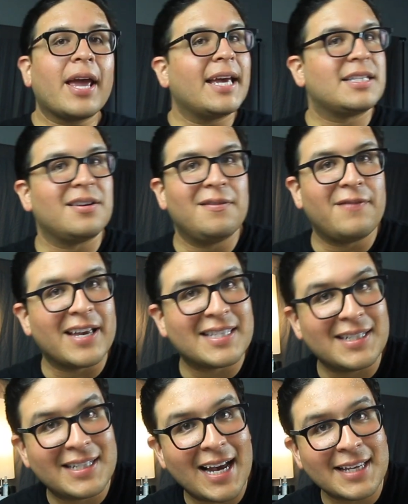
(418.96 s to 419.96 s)
I get to invest
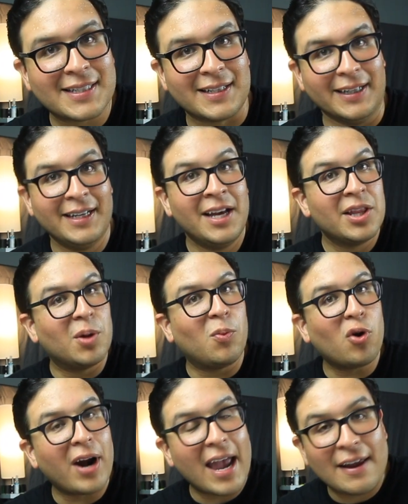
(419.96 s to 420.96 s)
in Tesla. The
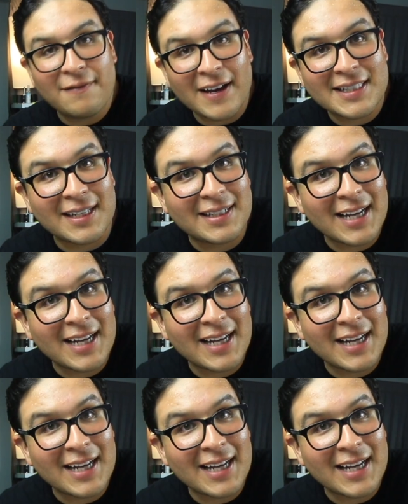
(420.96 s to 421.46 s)
more I invest in